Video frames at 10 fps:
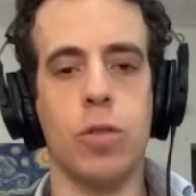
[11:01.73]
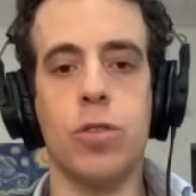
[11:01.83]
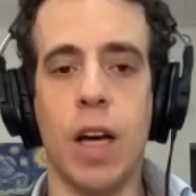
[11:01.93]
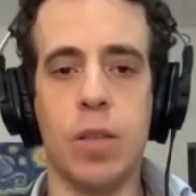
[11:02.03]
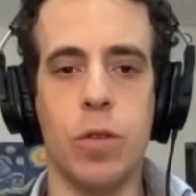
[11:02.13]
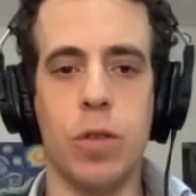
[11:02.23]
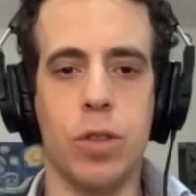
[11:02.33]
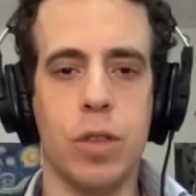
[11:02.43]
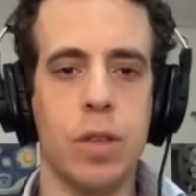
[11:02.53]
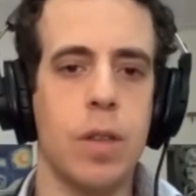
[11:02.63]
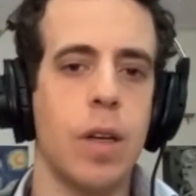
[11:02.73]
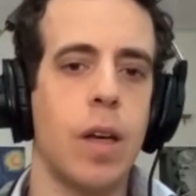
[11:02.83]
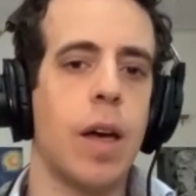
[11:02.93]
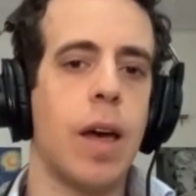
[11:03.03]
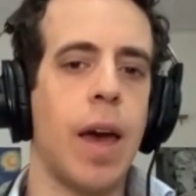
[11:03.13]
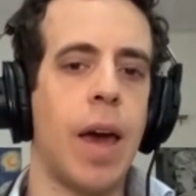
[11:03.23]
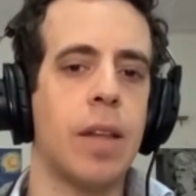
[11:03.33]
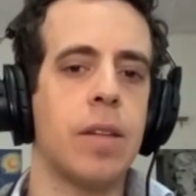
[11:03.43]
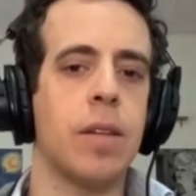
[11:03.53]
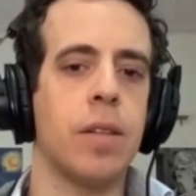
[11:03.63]
a jazz musician,
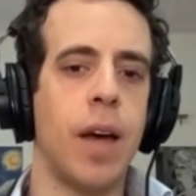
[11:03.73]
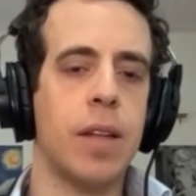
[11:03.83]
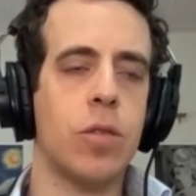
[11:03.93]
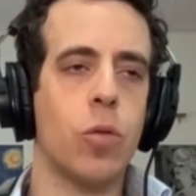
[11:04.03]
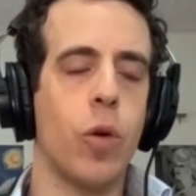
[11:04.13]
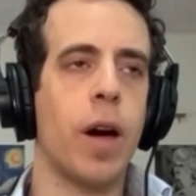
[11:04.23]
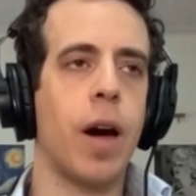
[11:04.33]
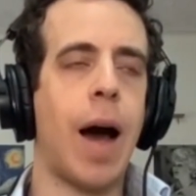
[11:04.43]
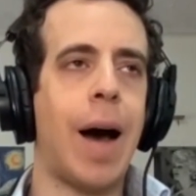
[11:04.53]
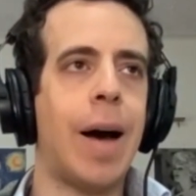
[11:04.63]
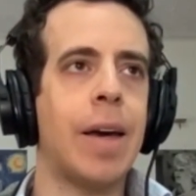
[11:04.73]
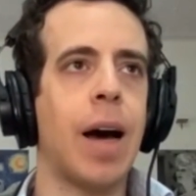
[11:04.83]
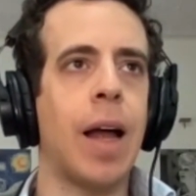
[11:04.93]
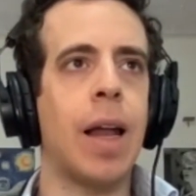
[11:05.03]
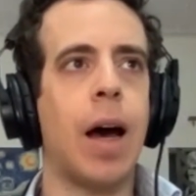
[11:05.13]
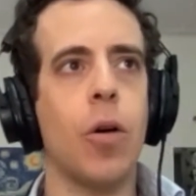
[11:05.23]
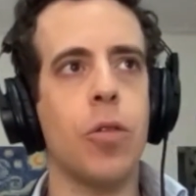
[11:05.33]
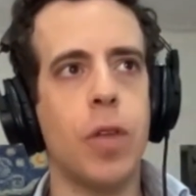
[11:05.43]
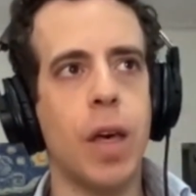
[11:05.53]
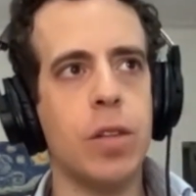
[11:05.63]
and that's where I allow
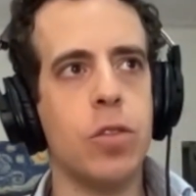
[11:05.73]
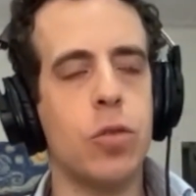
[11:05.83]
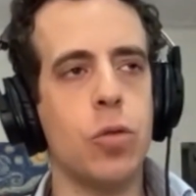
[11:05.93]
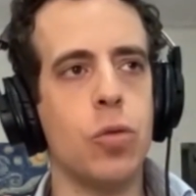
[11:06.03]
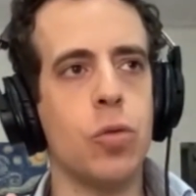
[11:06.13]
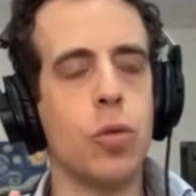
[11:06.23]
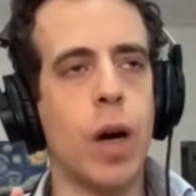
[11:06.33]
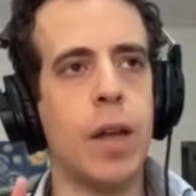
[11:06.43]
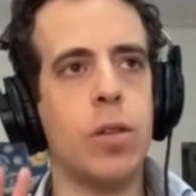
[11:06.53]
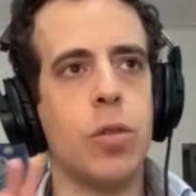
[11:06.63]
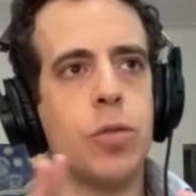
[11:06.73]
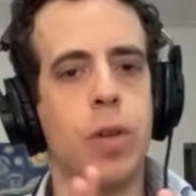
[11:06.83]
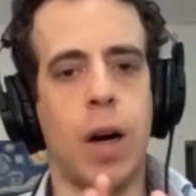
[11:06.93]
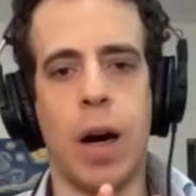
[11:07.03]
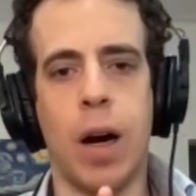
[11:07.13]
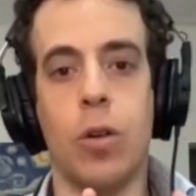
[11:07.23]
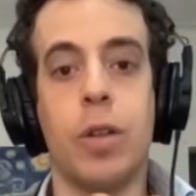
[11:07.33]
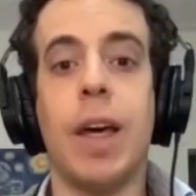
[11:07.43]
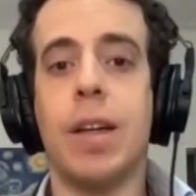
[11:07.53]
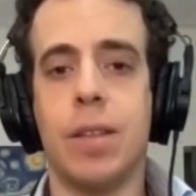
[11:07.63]
things to kind of
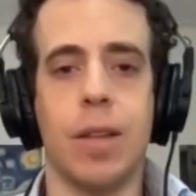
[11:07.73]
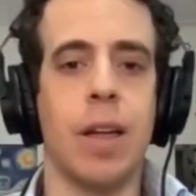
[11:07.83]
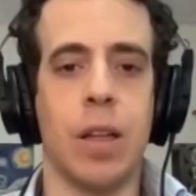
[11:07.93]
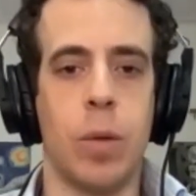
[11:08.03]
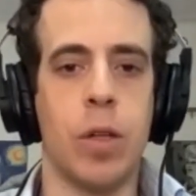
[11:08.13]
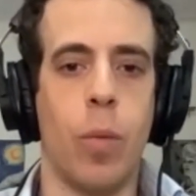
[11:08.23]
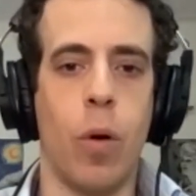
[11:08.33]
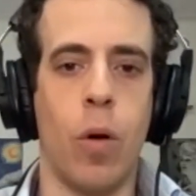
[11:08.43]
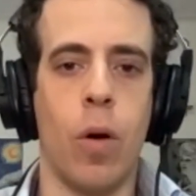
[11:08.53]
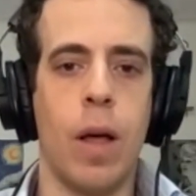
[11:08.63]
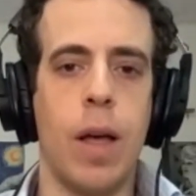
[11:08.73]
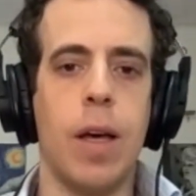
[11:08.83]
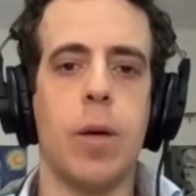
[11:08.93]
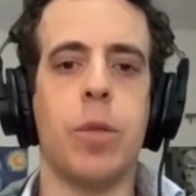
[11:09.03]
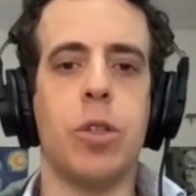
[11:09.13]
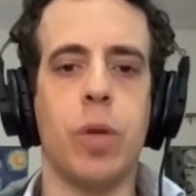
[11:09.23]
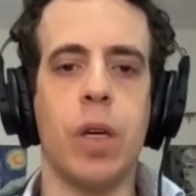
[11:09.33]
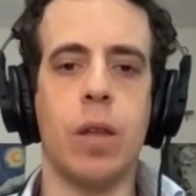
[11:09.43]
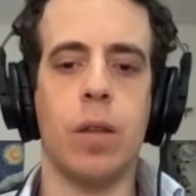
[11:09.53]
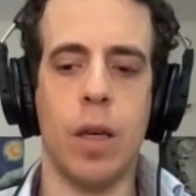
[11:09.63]
connect a little bit more
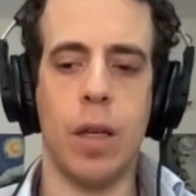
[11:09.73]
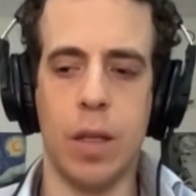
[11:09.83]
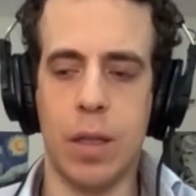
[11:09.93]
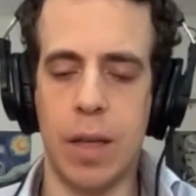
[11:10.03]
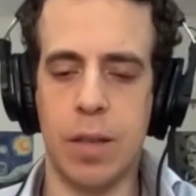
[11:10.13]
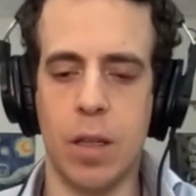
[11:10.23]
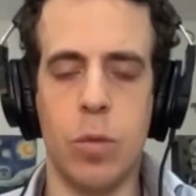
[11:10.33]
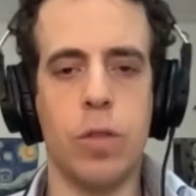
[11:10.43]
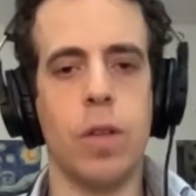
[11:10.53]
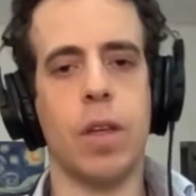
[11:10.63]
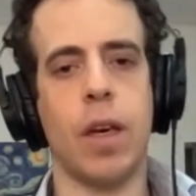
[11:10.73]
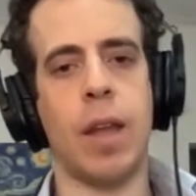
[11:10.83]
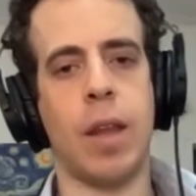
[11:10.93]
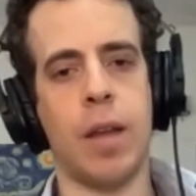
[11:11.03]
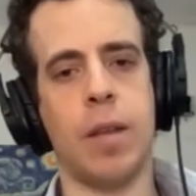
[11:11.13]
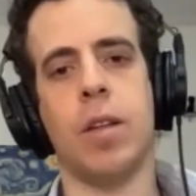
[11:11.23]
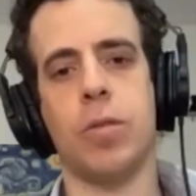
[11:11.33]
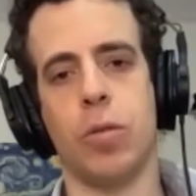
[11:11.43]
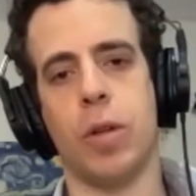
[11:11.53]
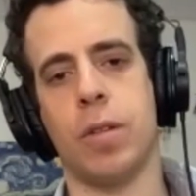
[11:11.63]
between Indian classical music and other
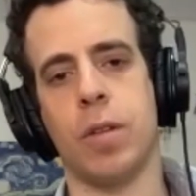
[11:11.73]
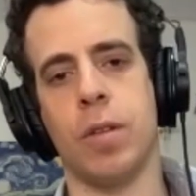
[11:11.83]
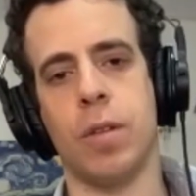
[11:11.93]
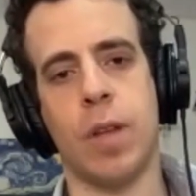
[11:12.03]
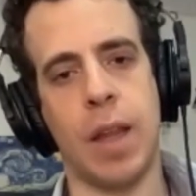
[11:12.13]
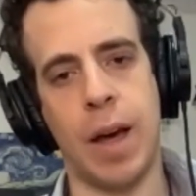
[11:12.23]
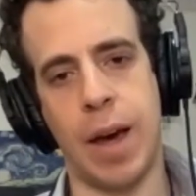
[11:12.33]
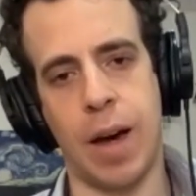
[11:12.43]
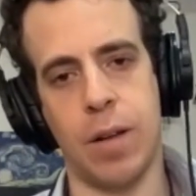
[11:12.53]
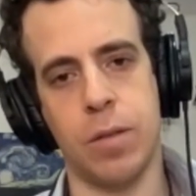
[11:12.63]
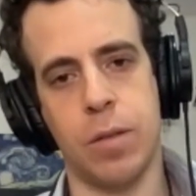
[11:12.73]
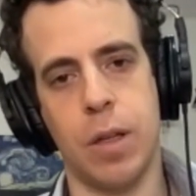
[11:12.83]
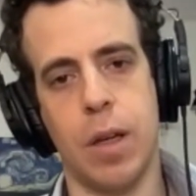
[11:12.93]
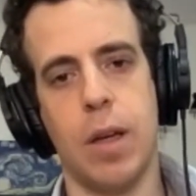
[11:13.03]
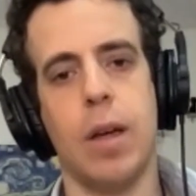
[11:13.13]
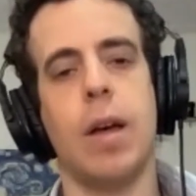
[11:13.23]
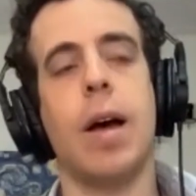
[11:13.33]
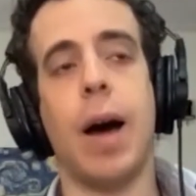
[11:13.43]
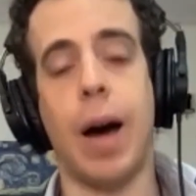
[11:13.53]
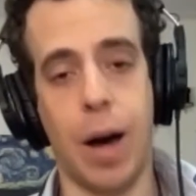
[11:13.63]
influences that I have.
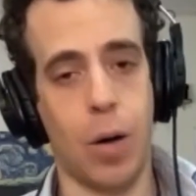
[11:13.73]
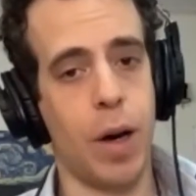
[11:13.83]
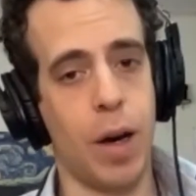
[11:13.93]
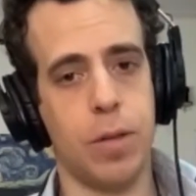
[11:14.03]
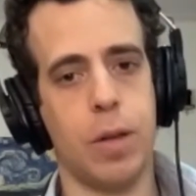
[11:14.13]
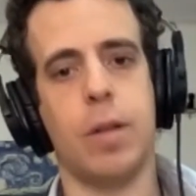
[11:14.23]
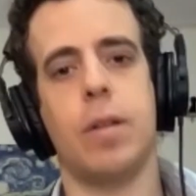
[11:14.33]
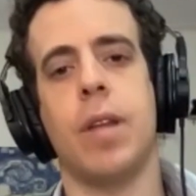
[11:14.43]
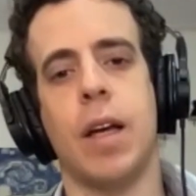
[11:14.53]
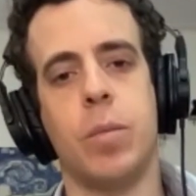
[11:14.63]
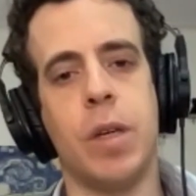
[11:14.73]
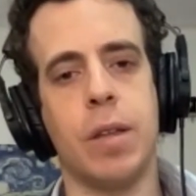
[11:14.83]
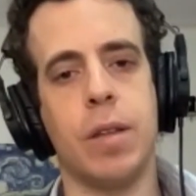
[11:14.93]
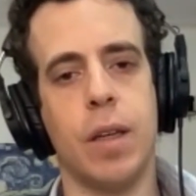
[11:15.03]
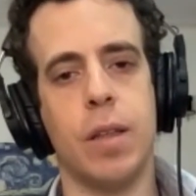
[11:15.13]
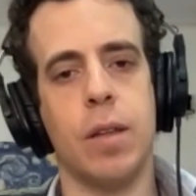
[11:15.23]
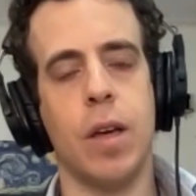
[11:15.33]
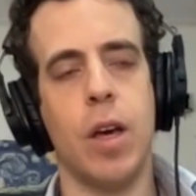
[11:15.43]
However, that being said,